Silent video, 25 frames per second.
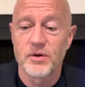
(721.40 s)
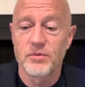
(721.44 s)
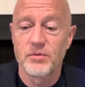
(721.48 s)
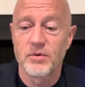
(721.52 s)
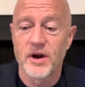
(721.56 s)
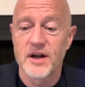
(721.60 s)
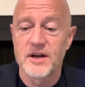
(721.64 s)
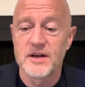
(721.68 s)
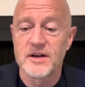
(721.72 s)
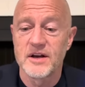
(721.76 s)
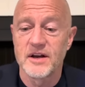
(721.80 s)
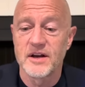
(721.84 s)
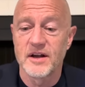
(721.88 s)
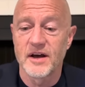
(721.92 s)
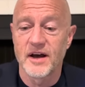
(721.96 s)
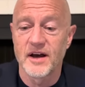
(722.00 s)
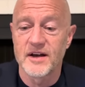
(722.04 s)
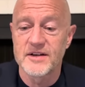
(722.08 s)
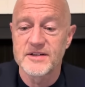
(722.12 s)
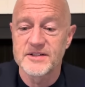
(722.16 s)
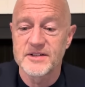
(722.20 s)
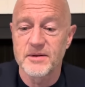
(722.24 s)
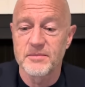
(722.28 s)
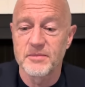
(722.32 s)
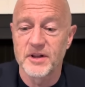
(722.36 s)
run
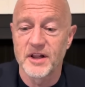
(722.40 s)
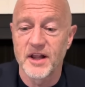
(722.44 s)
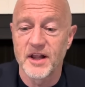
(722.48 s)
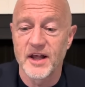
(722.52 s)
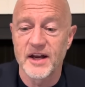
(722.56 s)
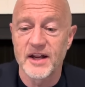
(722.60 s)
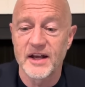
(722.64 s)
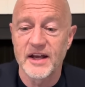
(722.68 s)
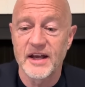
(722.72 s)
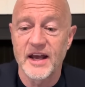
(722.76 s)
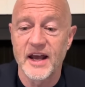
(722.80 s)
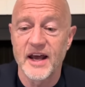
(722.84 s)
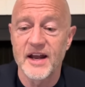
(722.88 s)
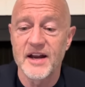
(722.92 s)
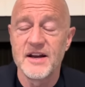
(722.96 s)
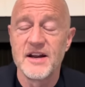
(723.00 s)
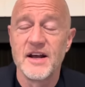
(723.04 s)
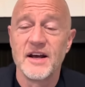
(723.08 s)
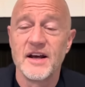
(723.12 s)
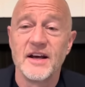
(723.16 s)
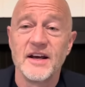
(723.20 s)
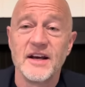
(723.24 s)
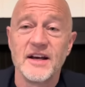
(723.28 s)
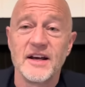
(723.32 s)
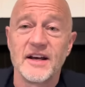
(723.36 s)
uh, simulate
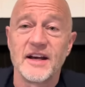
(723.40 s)
again